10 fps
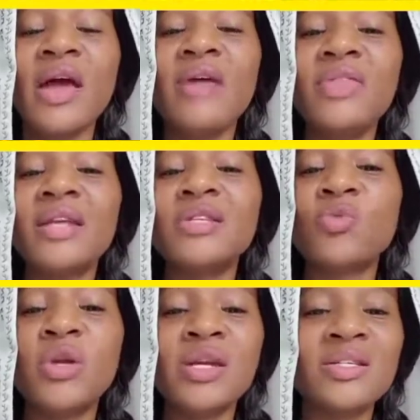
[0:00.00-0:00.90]
And that is
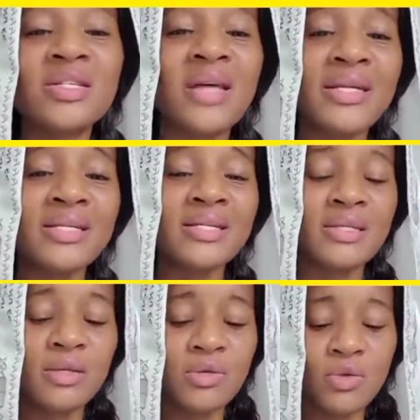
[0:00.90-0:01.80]
what excites
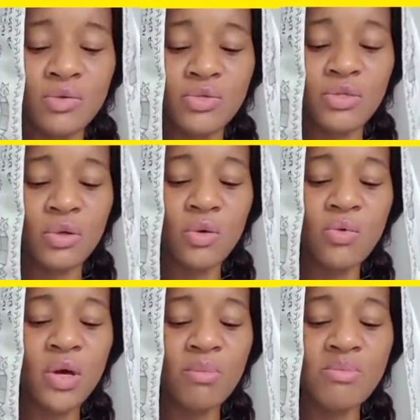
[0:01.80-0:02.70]
those
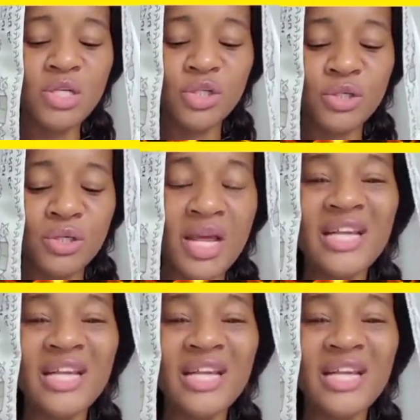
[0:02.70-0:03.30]
who commission,